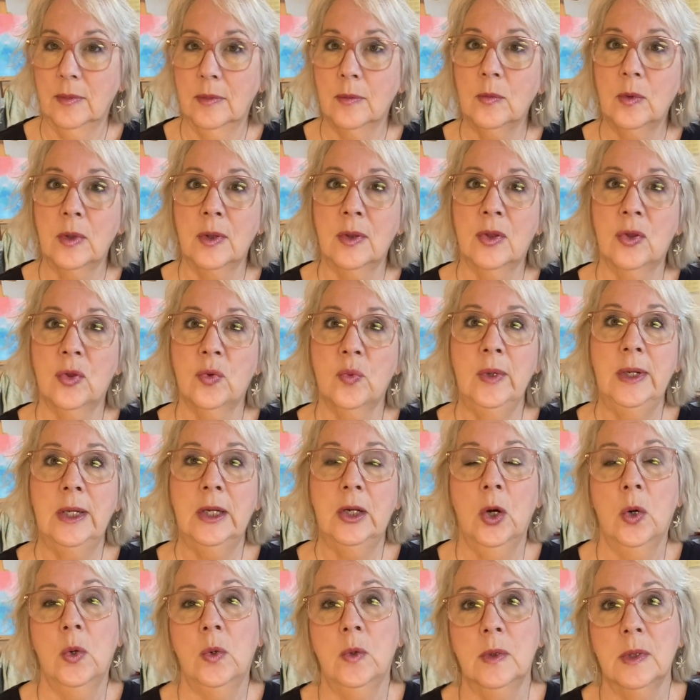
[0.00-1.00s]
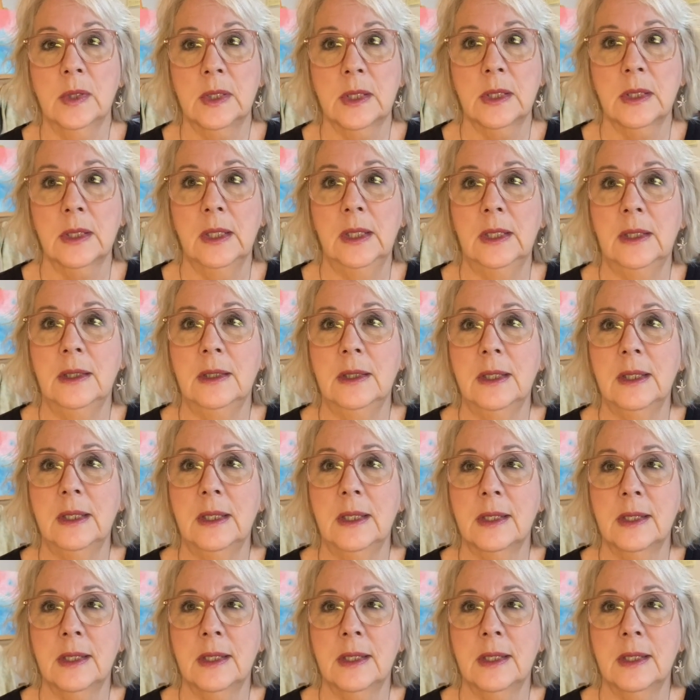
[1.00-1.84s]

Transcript: with 3 coats into this